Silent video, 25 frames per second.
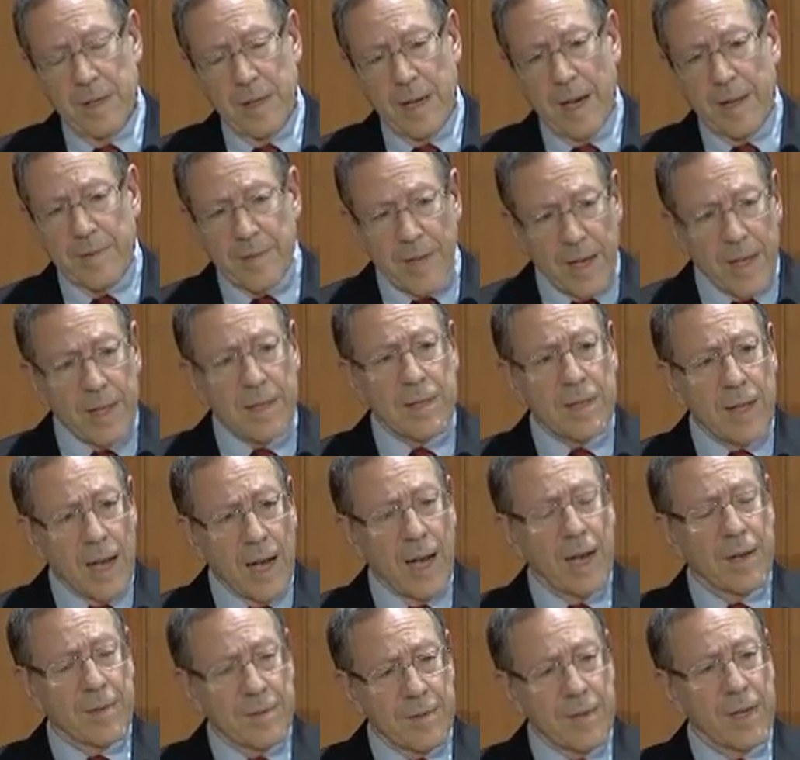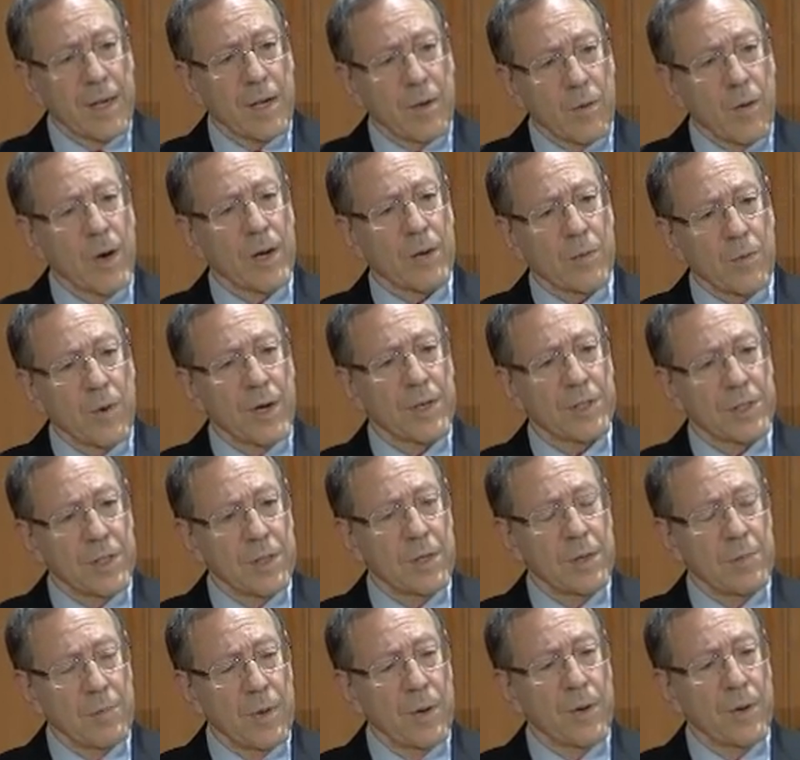And then I think what was
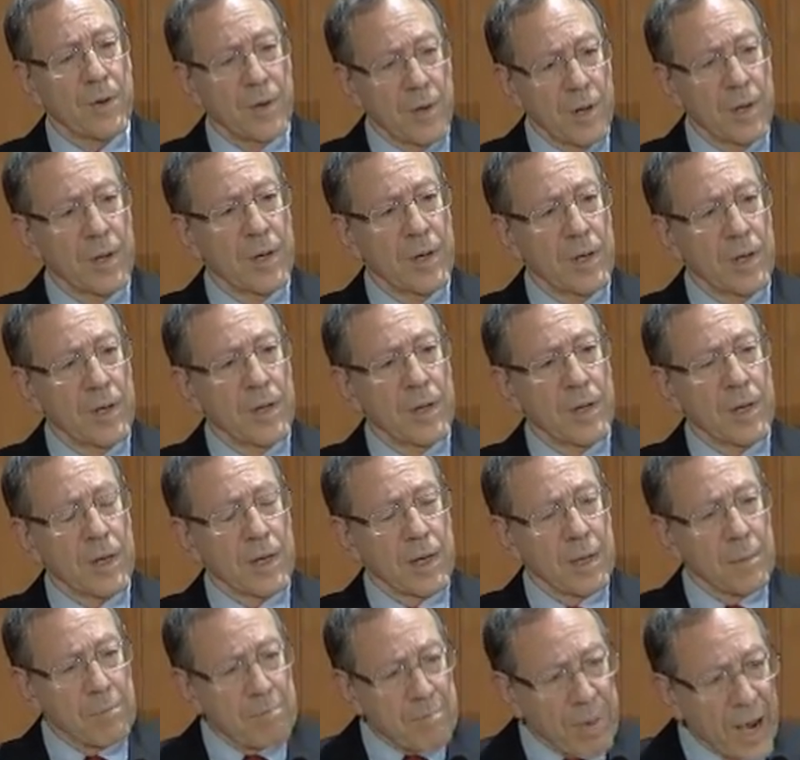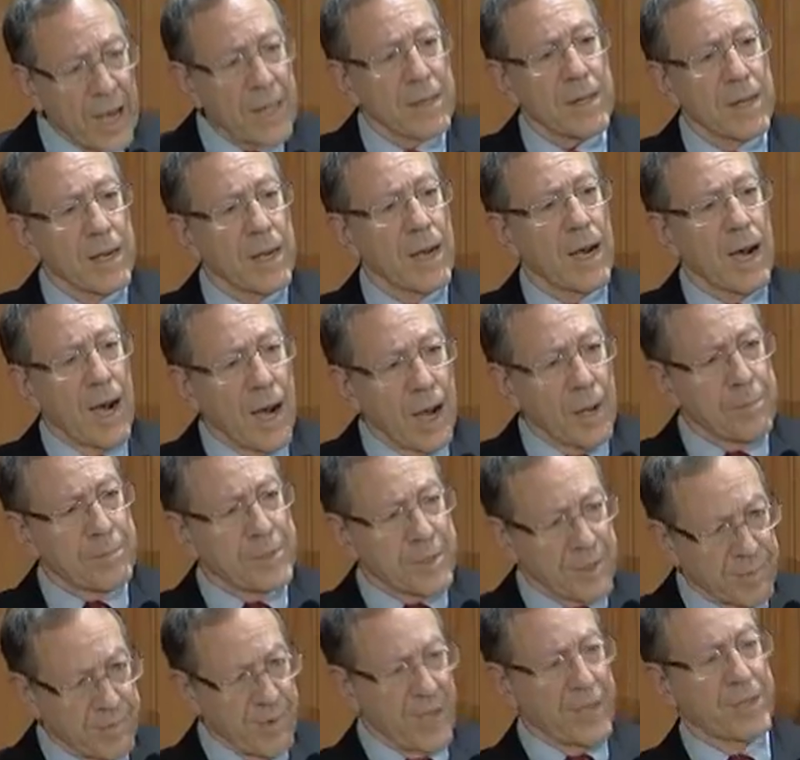the more compelling
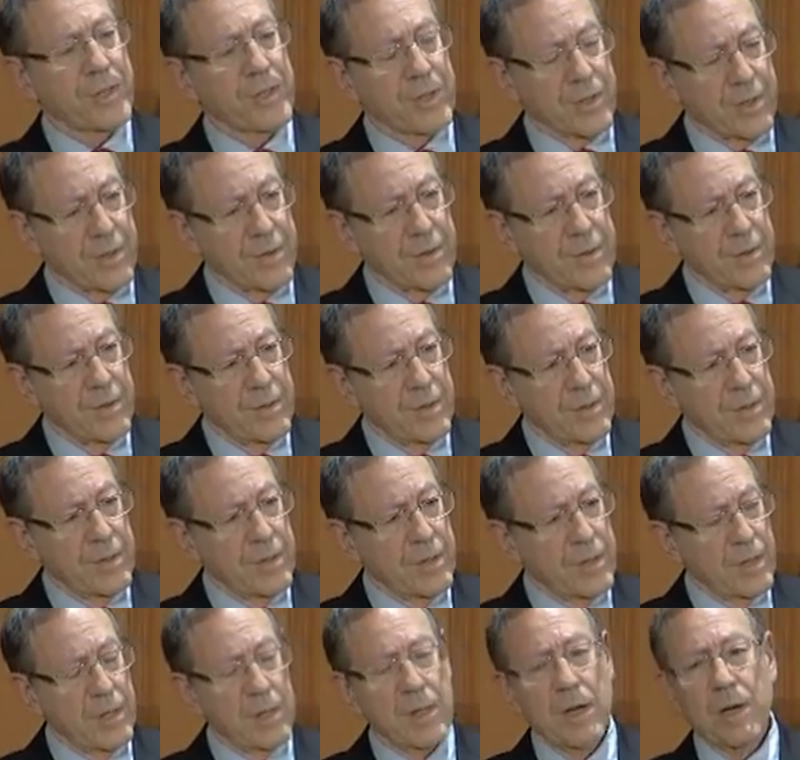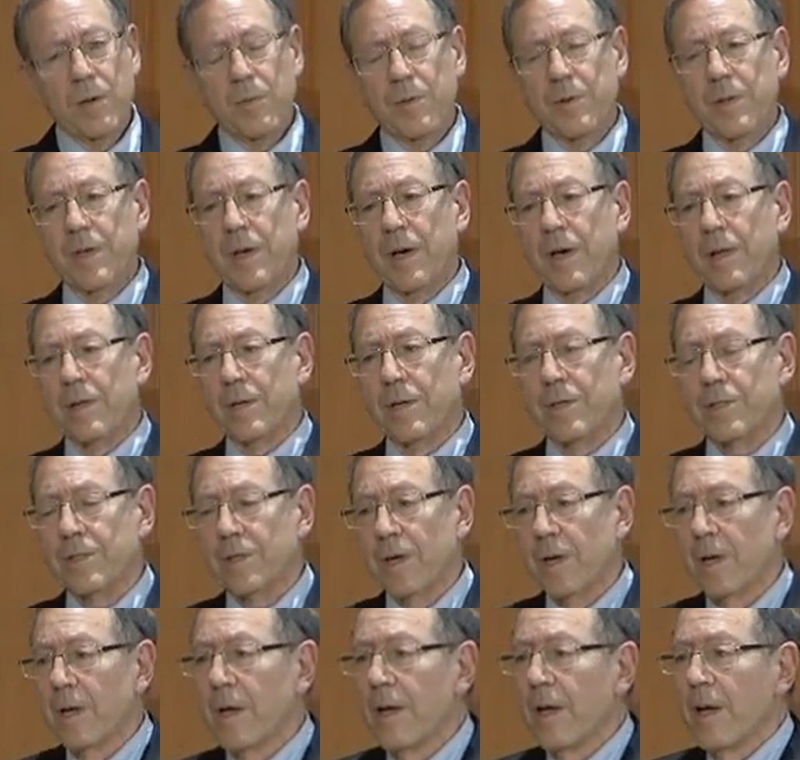observation, along with the others,
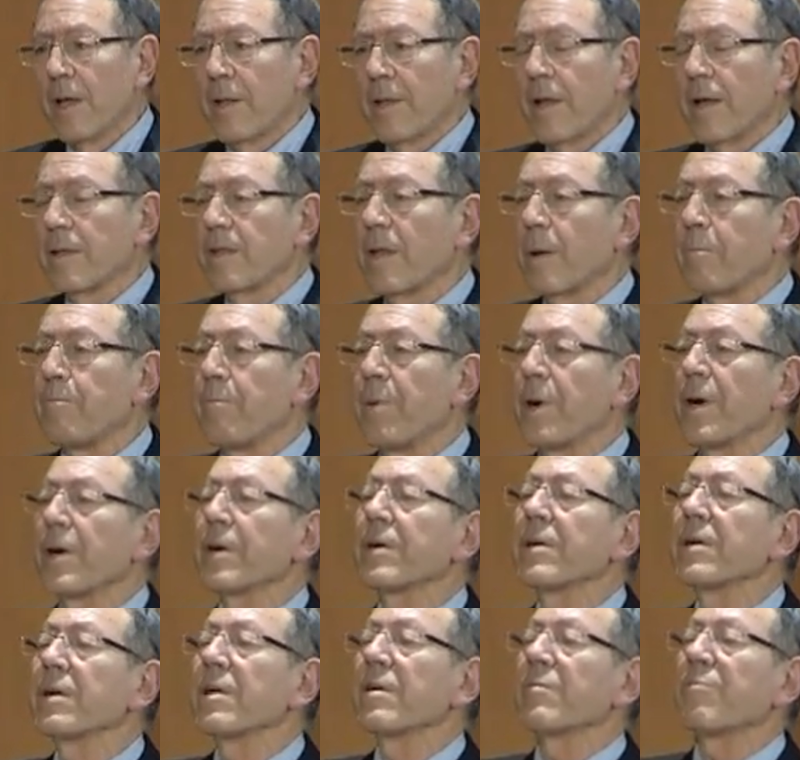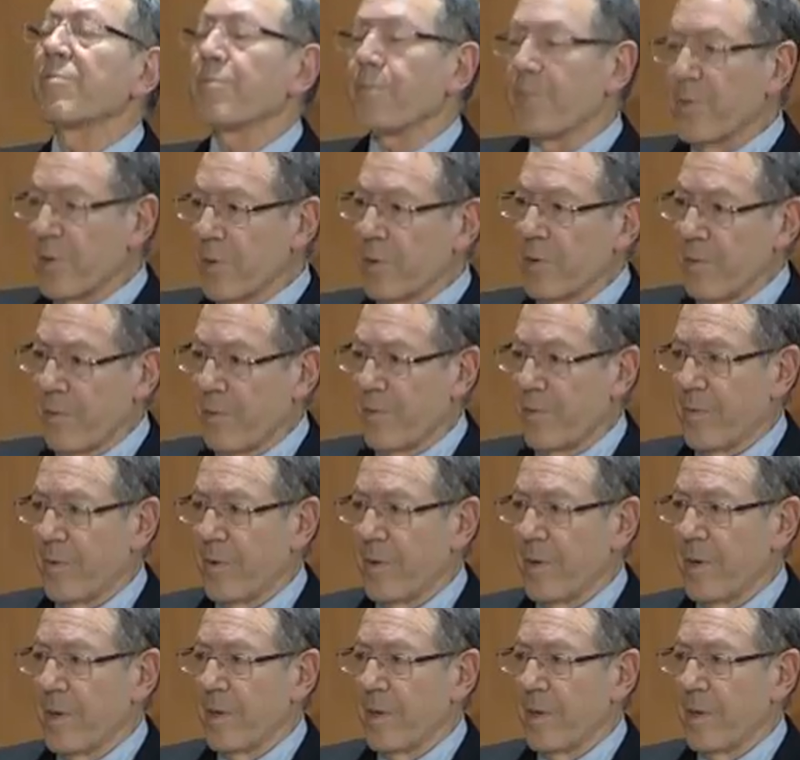that the burden of proof